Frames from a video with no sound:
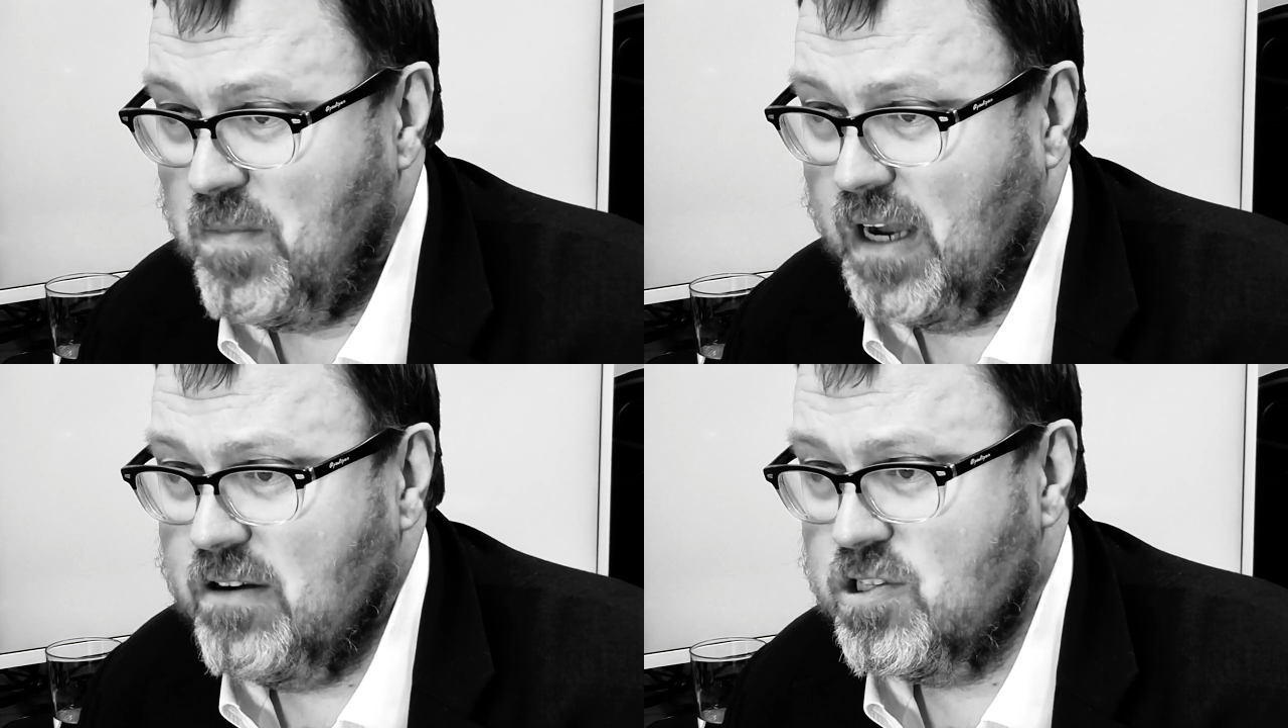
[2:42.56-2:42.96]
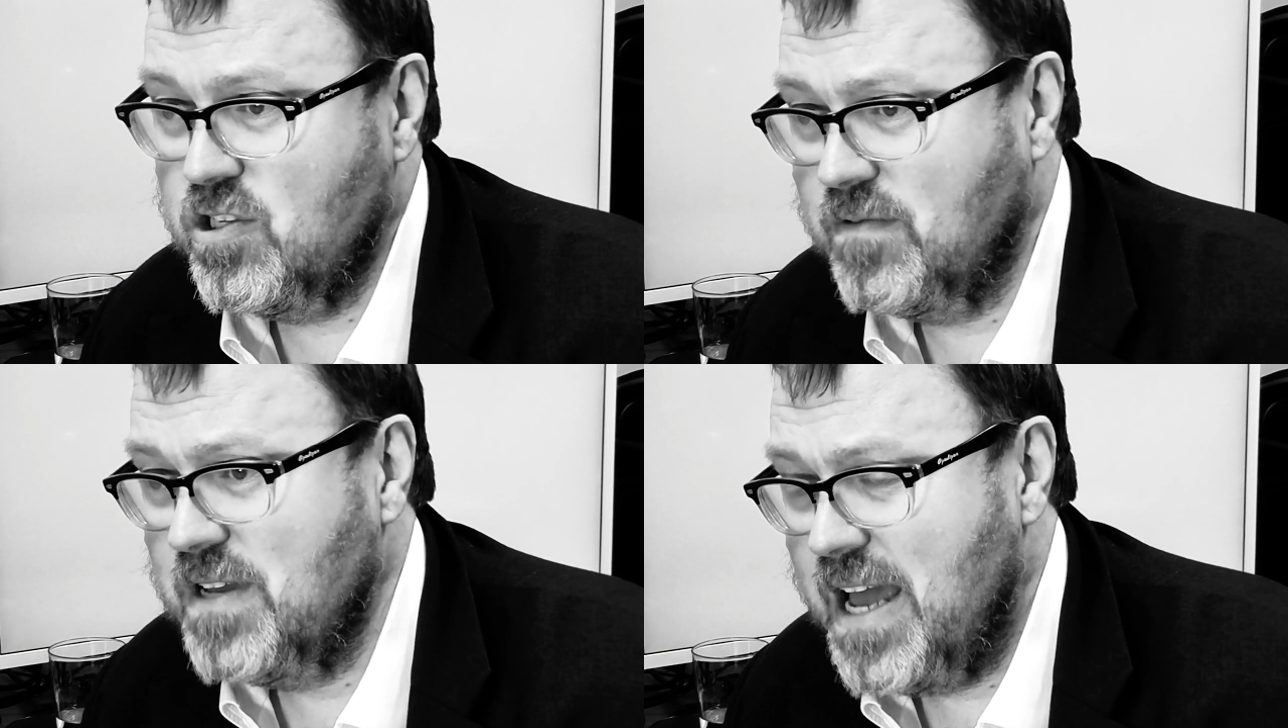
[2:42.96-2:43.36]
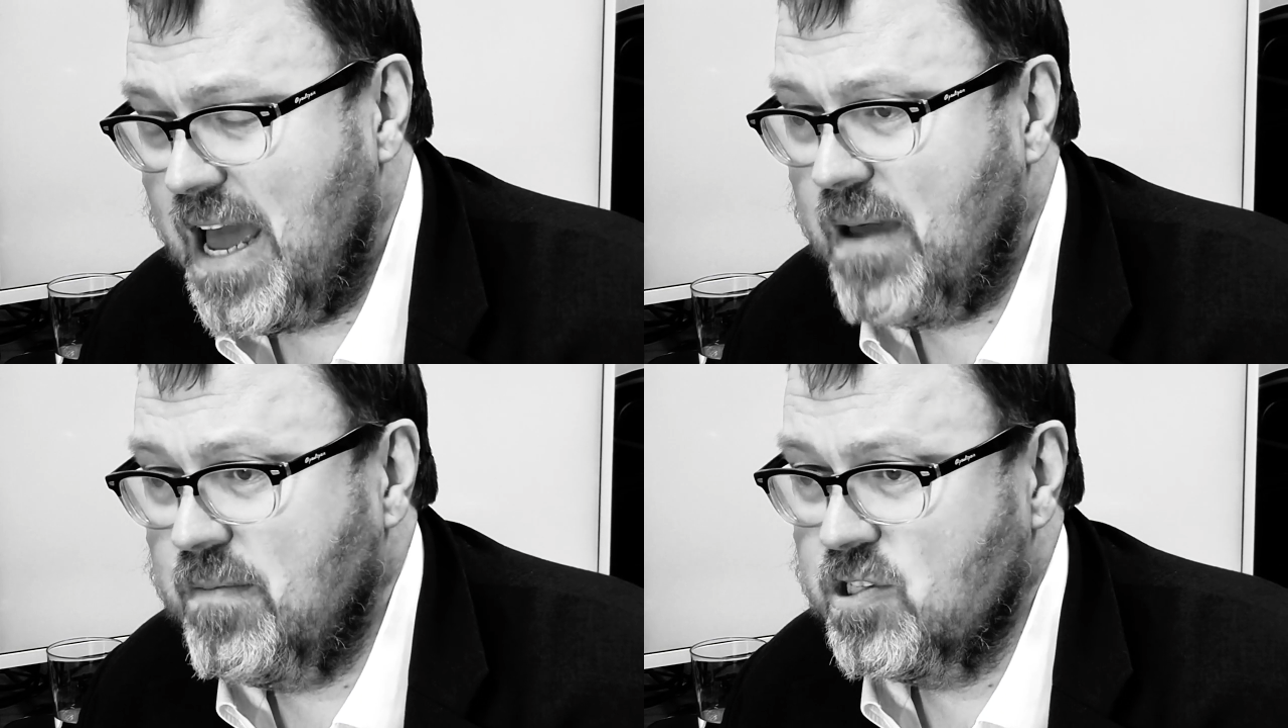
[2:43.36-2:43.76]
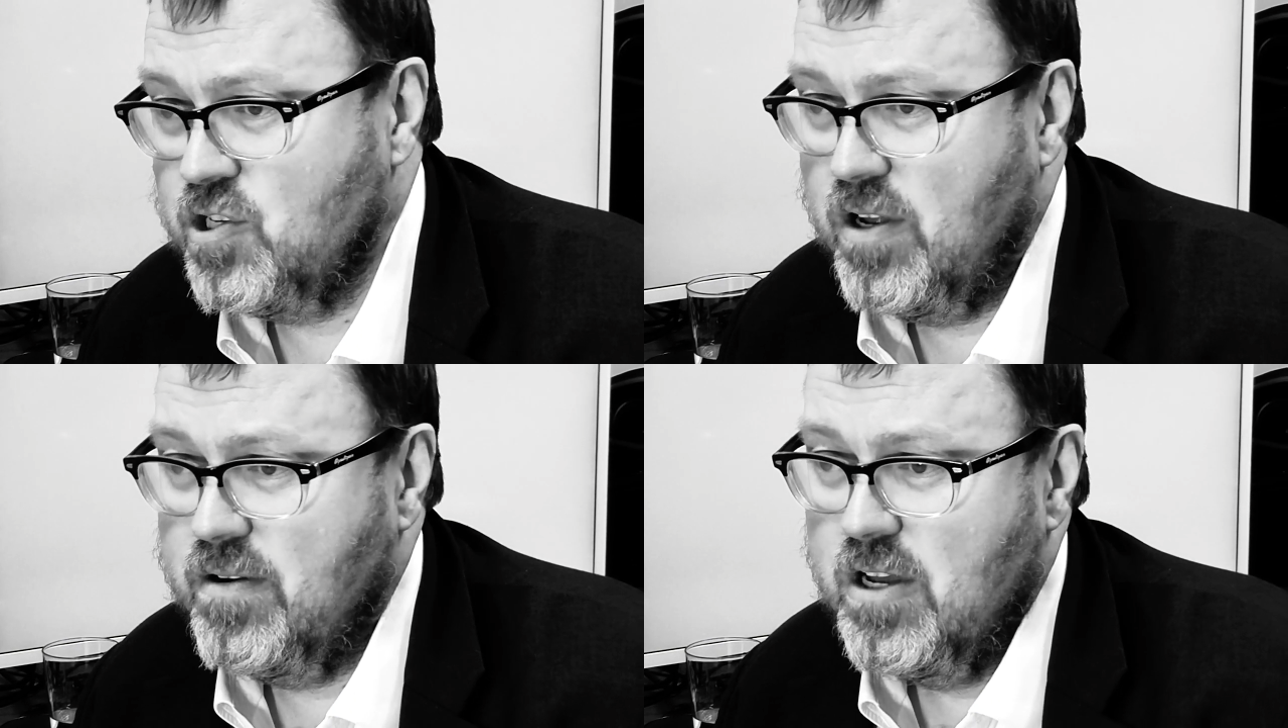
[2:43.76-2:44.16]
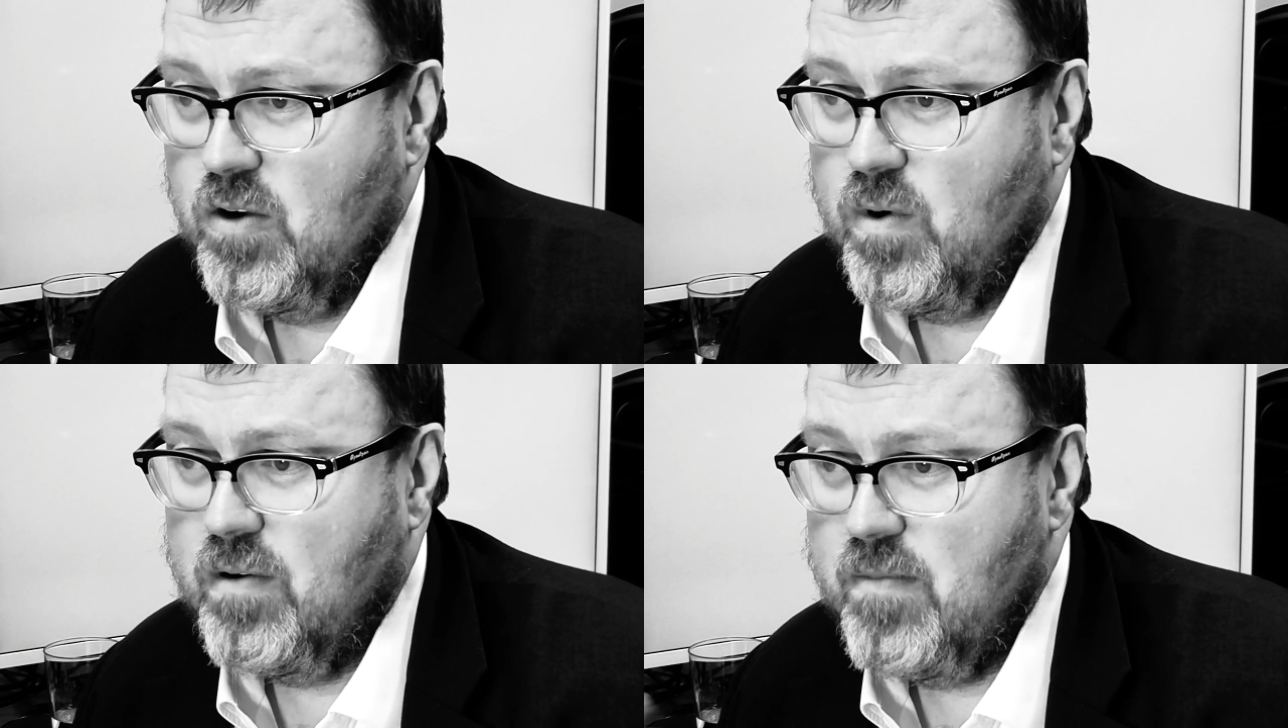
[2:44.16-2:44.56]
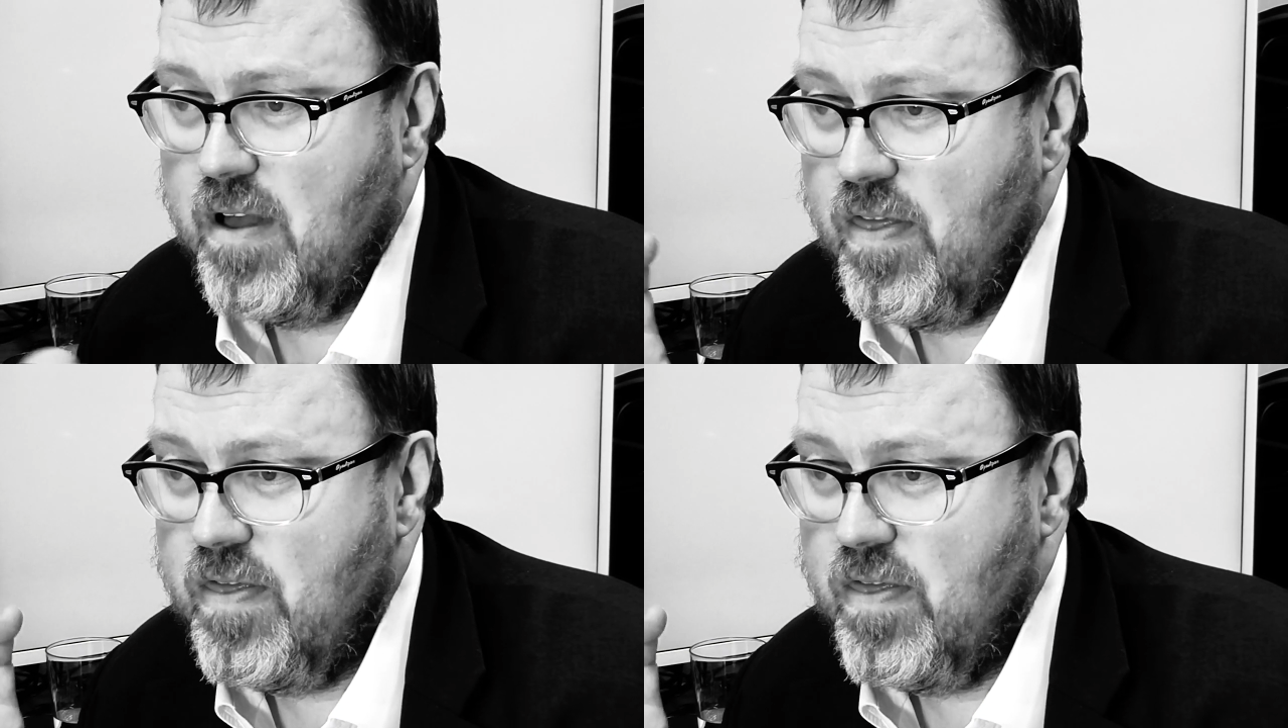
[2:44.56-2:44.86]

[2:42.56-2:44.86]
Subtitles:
Microsoft, Amazon, well,